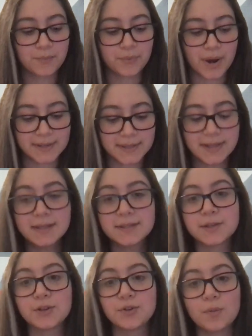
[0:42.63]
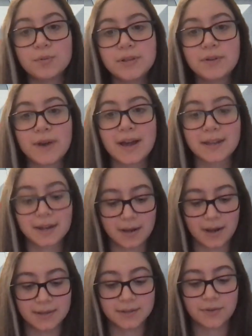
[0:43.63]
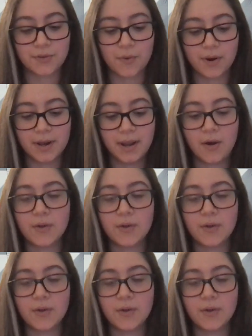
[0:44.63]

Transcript: Preston is a globally recognized authority